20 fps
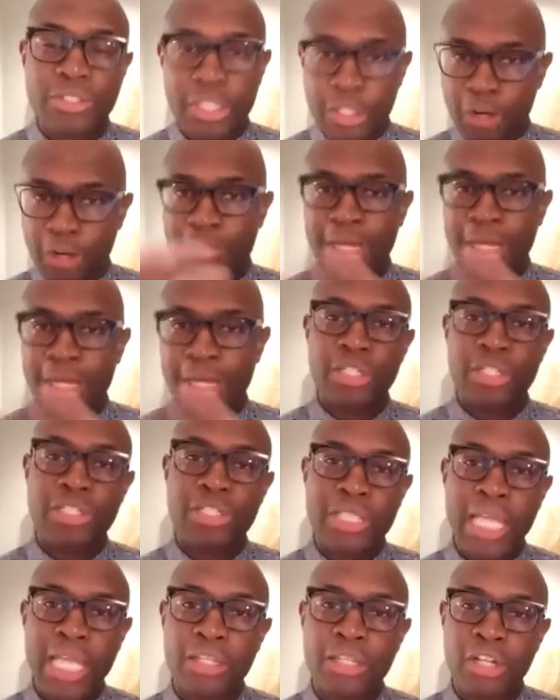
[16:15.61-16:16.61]
Theo
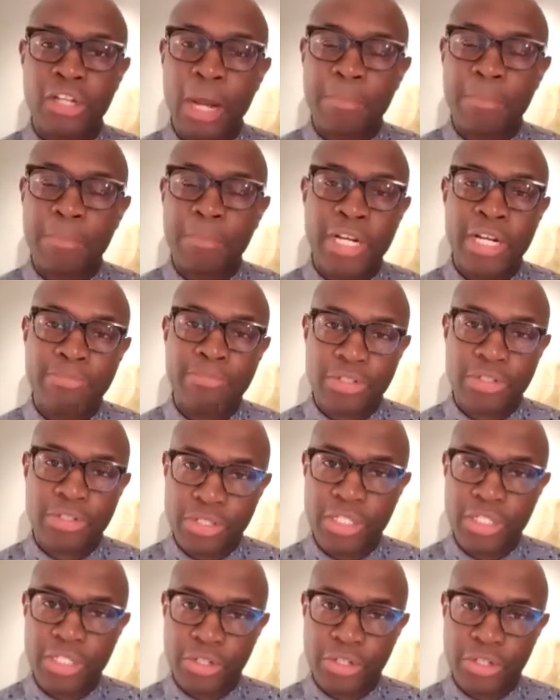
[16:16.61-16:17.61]
mentioned standard operating
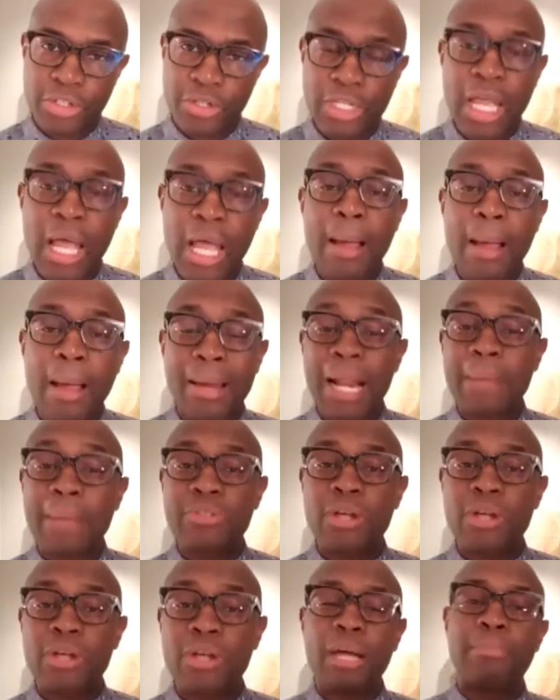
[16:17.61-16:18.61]
procedures, but I'm
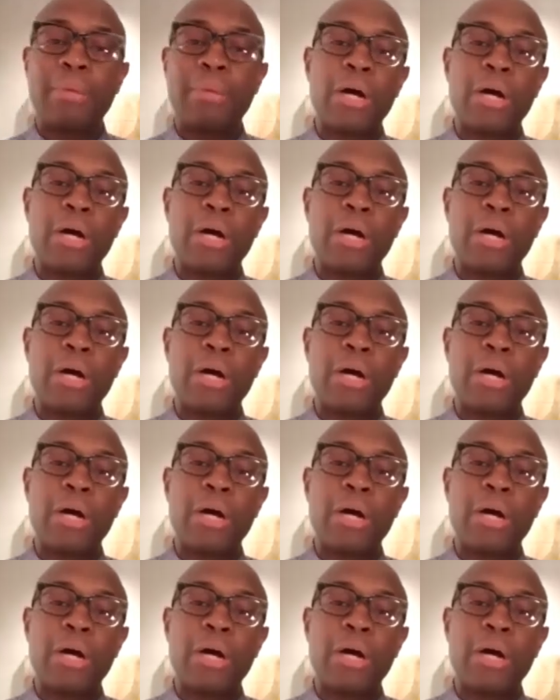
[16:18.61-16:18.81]
talking mm-hmm.